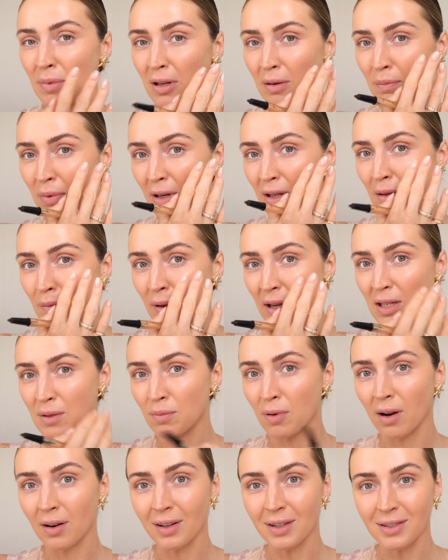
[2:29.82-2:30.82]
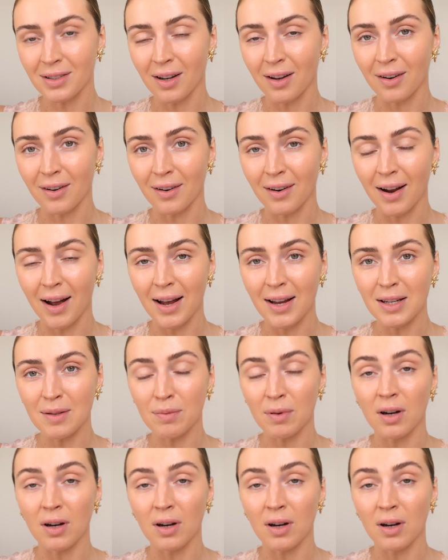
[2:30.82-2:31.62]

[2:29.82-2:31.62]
be a bit of the base products on our eyes,